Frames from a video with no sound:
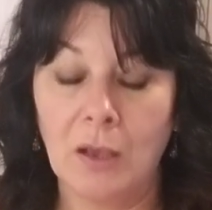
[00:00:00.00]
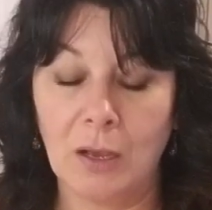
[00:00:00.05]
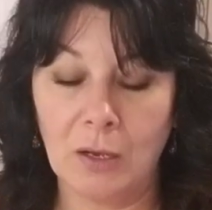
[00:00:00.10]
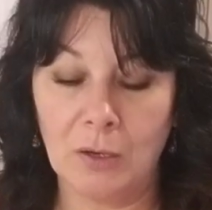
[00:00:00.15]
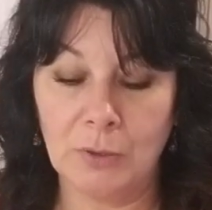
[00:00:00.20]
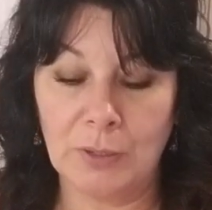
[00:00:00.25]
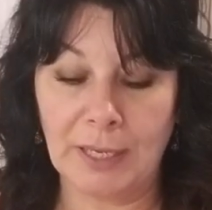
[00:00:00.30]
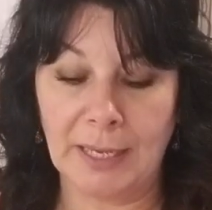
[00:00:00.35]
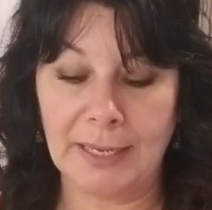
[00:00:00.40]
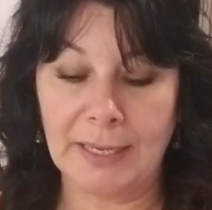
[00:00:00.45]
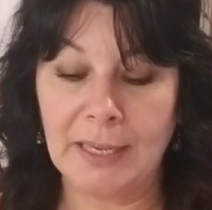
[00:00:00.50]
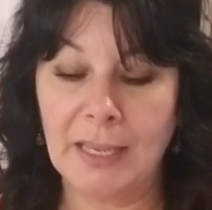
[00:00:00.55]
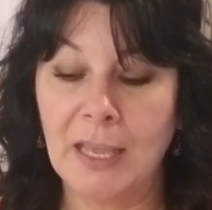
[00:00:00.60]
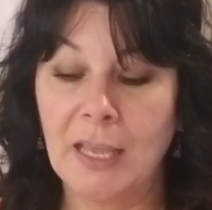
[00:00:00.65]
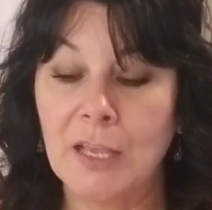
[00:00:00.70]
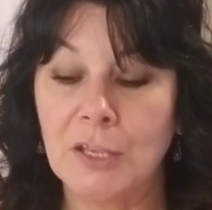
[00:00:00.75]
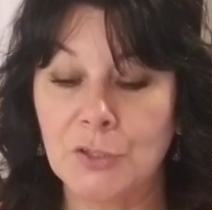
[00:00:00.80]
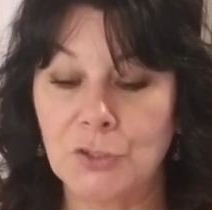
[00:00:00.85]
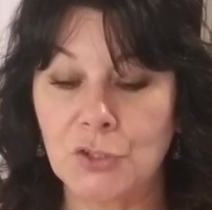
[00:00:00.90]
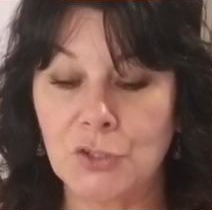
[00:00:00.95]
Okay,
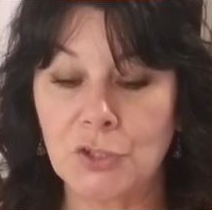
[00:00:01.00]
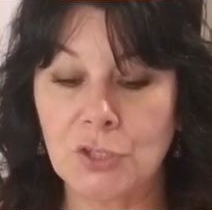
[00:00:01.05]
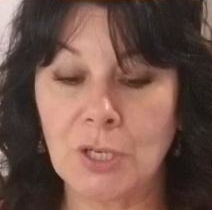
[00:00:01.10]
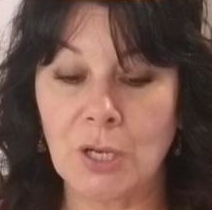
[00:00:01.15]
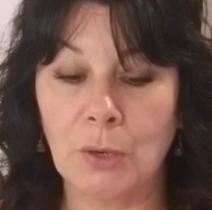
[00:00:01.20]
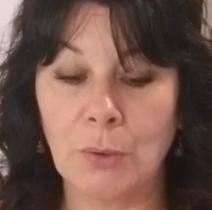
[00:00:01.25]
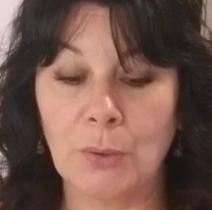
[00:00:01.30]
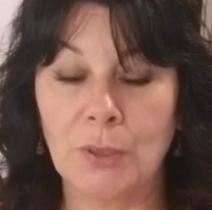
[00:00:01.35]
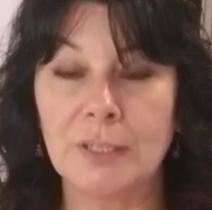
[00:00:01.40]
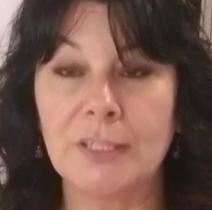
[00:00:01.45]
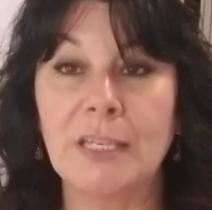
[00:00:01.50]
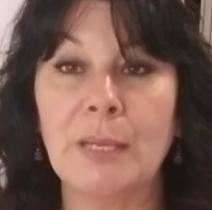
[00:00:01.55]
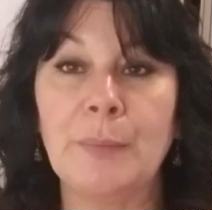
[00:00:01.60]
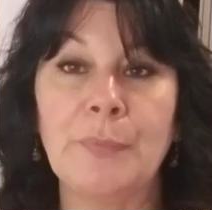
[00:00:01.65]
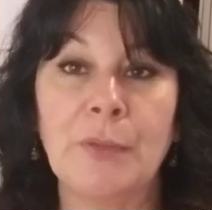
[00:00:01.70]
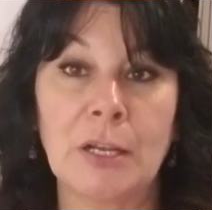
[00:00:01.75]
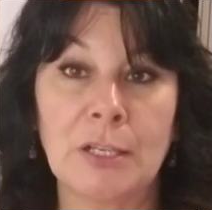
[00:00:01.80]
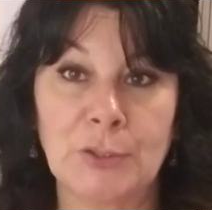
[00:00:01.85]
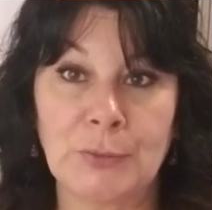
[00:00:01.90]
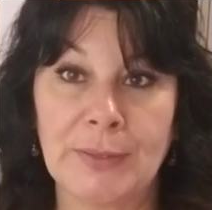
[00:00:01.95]
so
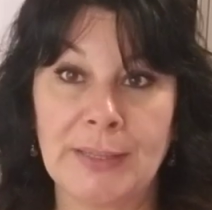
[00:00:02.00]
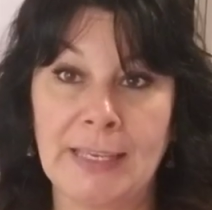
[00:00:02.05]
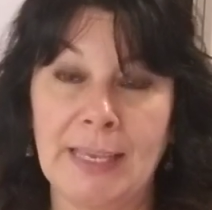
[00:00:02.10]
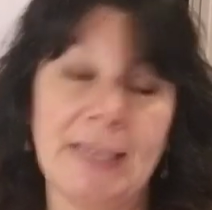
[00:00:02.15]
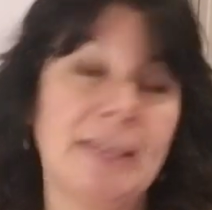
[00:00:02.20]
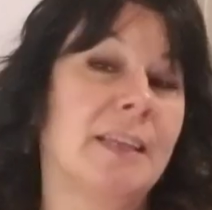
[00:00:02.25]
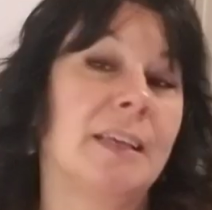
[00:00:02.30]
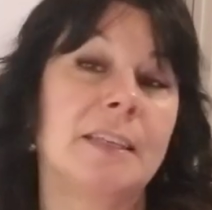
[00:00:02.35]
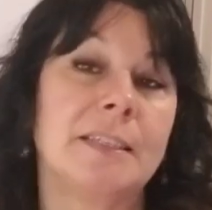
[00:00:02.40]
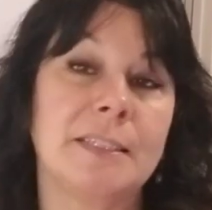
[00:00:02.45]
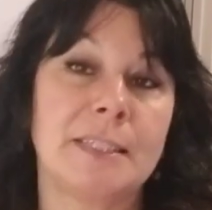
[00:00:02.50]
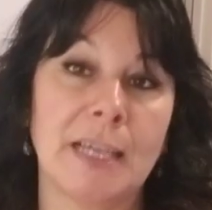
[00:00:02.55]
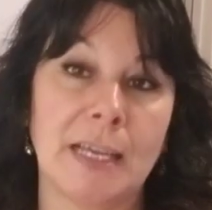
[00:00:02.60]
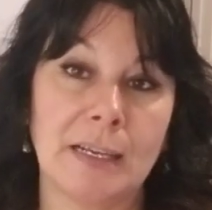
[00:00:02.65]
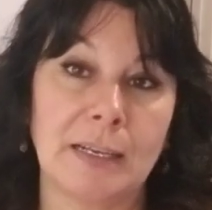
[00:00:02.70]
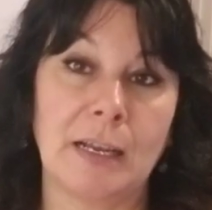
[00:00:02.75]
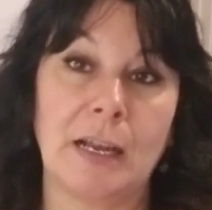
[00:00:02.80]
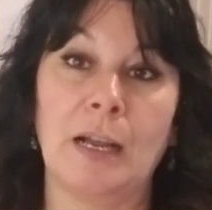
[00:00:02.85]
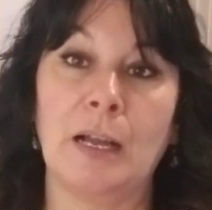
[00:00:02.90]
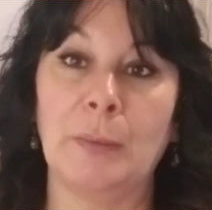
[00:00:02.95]

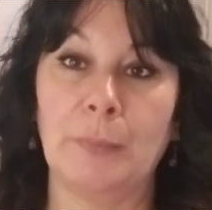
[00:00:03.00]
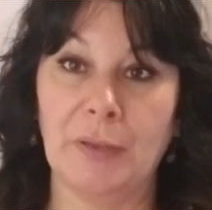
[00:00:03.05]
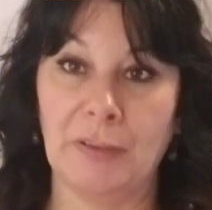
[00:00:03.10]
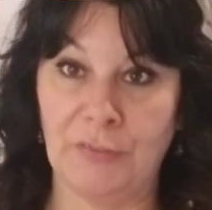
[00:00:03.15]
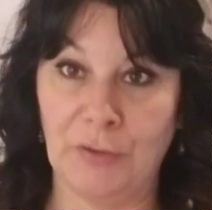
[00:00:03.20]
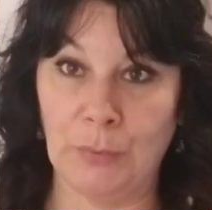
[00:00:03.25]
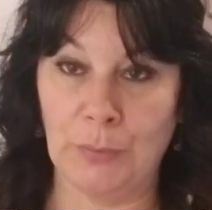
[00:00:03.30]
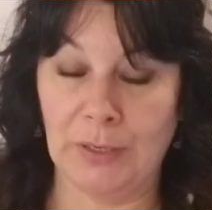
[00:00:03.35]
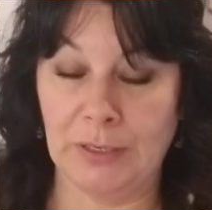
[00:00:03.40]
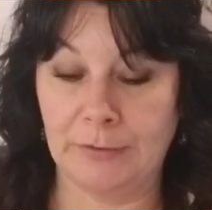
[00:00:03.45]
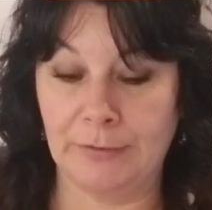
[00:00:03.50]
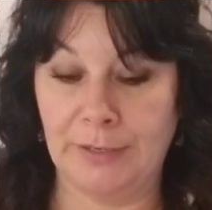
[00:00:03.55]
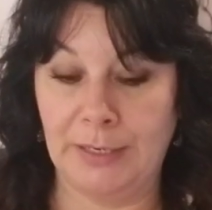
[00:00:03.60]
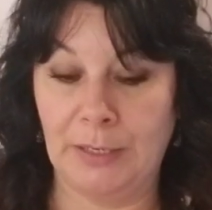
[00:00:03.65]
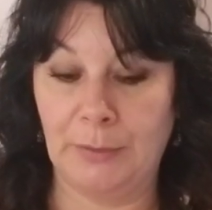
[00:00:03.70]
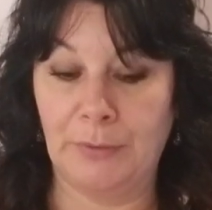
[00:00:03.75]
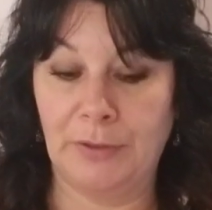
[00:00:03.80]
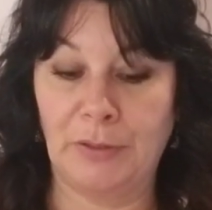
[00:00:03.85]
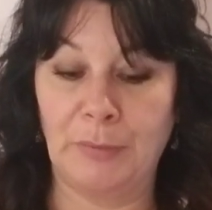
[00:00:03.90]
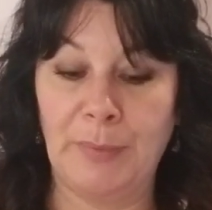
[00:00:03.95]
deepthoughtswithdana.com if you want a
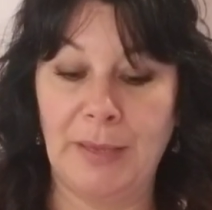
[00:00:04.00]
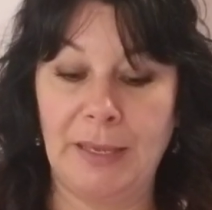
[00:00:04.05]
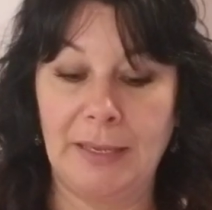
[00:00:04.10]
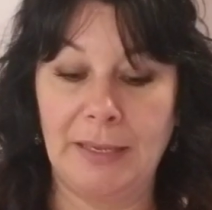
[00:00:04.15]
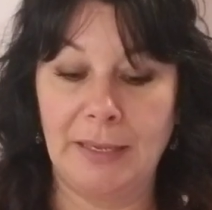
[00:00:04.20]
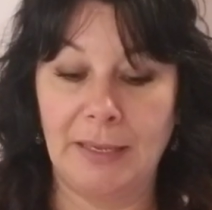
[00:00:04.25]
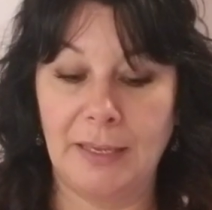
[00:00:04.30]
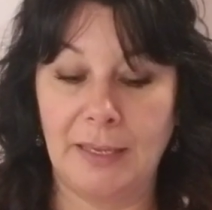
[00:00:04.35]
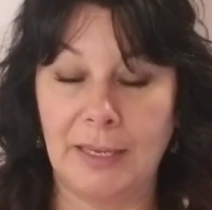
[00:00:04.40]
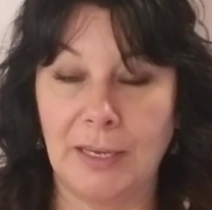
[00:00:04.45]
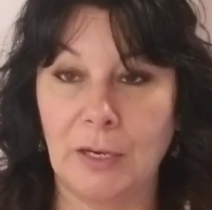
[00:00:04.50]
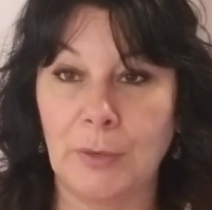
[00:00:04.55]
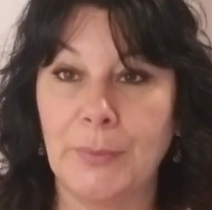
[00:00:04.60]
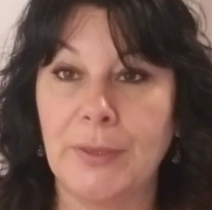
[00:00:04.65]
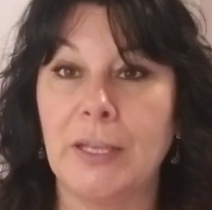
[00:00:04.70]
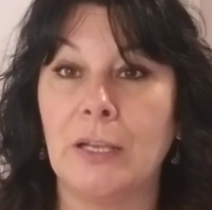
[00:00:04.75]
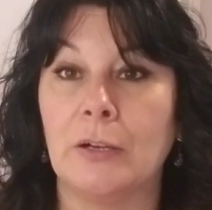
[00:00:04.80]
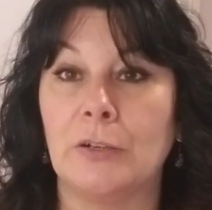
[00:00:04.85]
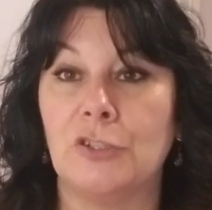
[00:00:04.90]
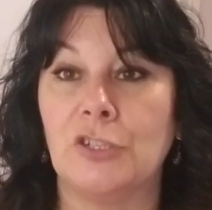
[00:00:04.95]
reading with me. Here we
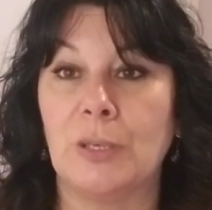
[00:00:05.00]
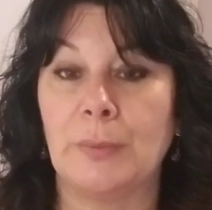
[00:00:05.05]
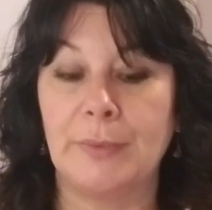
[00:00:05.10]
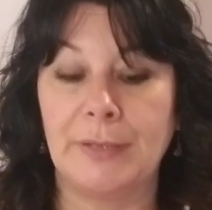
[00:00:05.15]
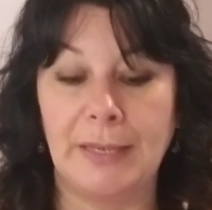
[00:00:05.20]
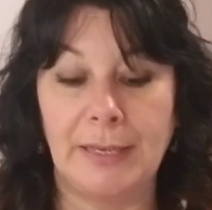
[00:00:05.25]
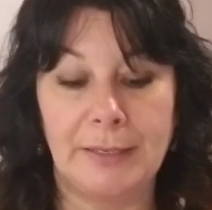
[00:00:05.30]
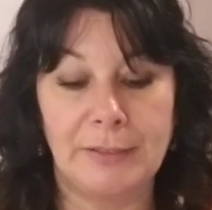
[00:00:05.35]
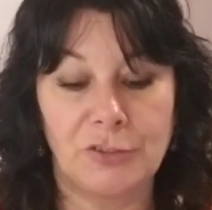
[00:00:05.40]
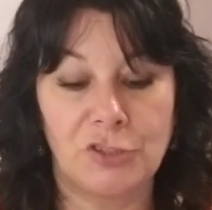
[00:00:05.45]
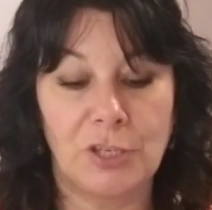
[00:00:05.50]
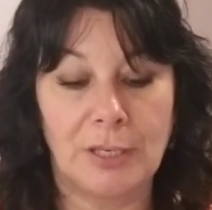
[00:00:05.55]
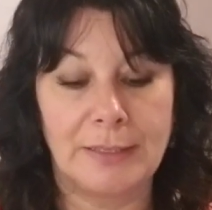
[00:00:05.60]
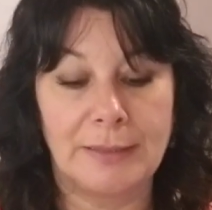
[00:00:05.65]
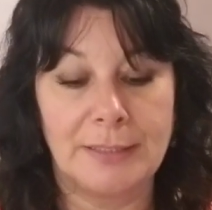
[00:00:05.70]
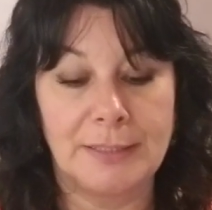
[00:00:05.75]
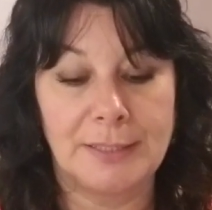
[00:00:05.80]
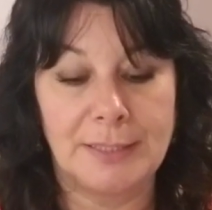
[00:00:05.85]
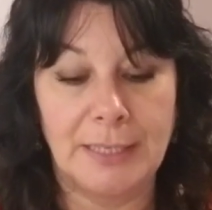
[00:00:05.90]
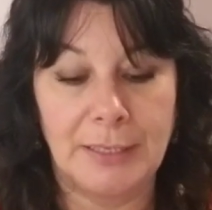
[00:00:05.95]
go, Gemini. Check
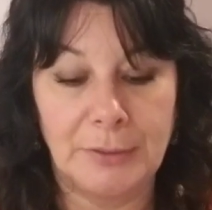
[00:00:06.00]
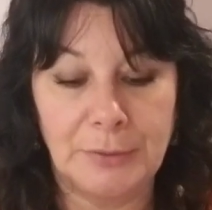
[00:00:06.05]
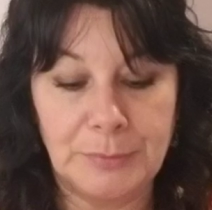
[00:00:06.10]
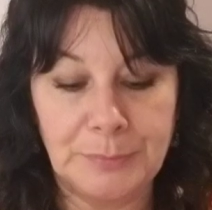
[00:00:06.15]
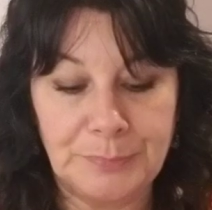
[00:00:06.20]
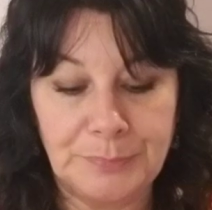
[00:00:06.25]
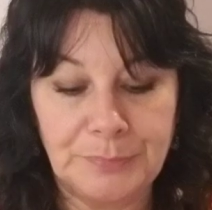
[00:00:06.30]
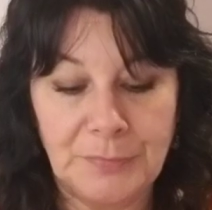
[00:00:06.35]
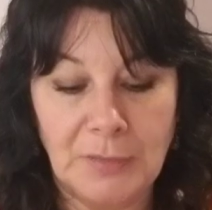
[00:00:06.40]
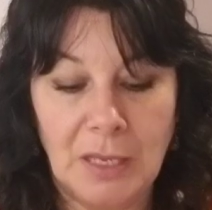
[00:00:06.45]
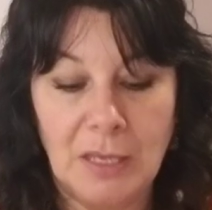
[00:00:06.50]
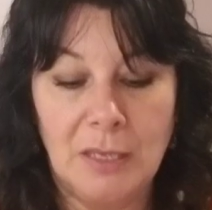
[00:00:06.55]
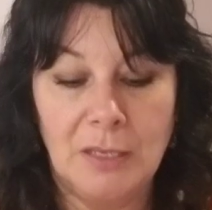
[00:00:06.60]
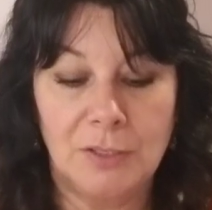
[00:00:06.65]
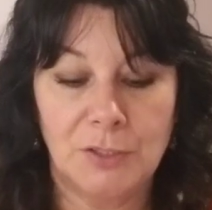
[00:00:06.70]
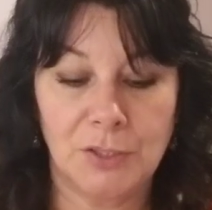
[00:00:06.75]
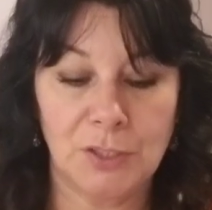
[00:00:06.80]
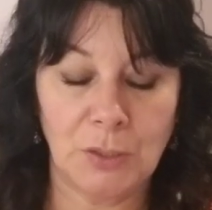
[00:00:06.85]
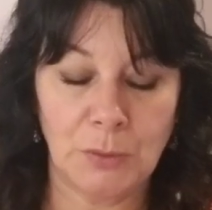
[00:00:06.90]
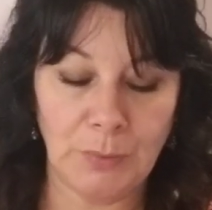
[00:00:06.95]
this out.
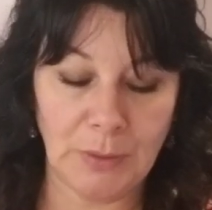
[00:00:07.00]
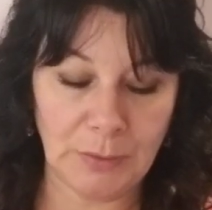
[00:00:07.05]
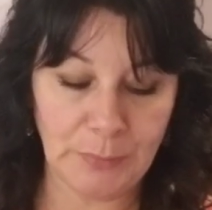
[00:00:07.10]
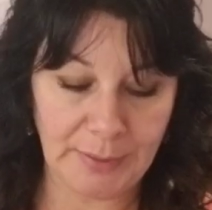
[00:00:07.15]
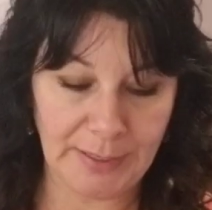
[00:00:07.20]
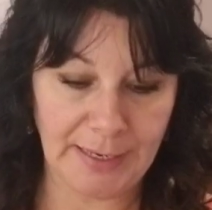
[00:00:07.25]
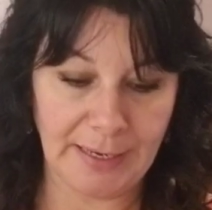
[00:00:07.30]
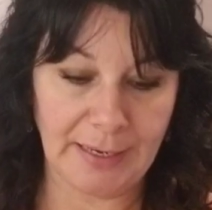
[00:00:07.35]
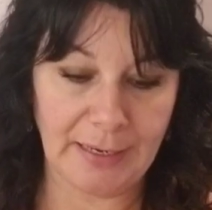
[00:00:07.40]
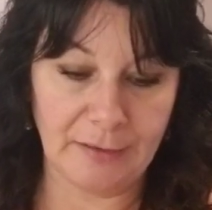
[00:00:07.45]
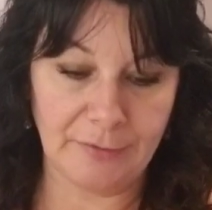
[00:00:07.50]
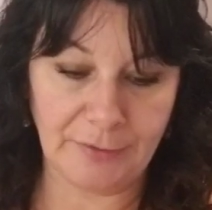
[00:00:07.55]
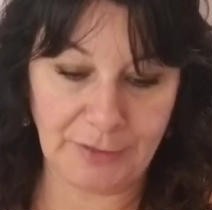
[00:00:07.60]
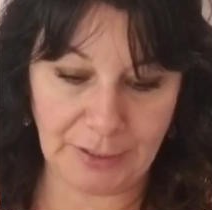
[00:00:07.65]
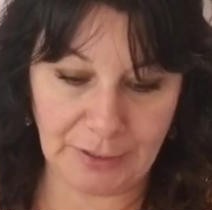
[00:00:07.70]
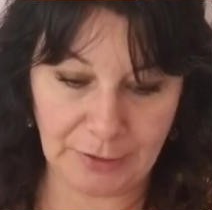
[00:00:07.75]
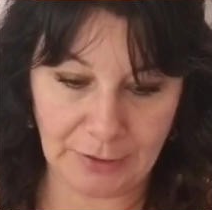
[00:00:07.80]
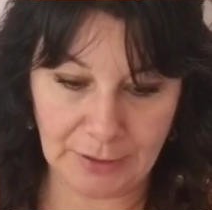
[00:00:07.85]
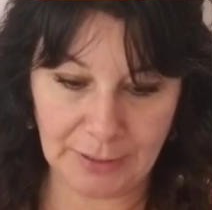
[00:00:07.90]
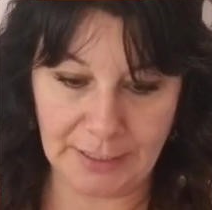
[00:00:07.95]
So what we have
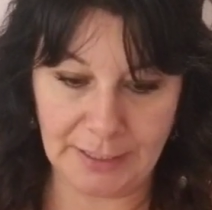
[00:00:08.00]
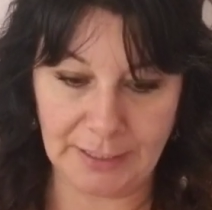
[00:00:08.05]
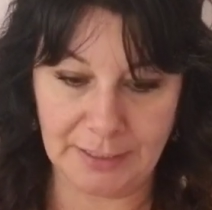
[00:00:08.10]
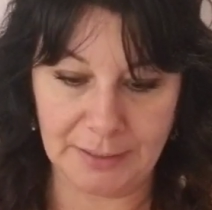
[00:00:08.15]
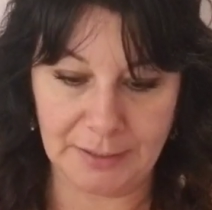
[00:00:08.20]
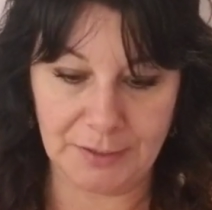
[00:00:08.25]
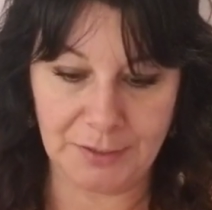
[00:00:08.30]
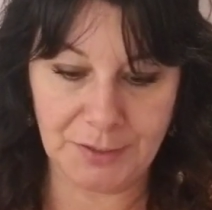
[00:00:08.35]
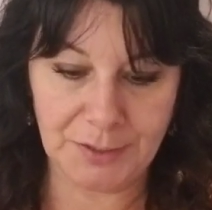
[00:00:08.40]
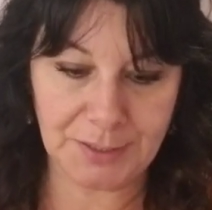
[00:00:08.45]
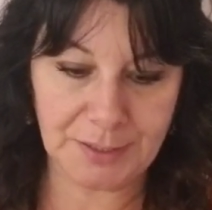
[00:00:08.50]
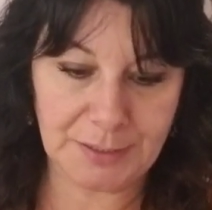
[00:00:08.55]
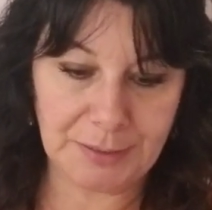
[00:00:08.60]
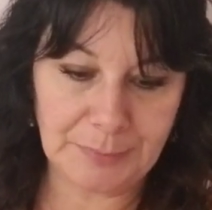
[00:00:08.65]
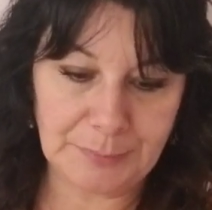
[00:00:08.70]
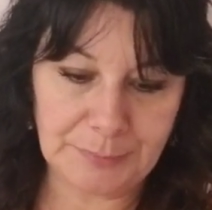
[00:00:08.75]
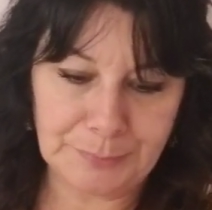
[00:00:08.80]
here is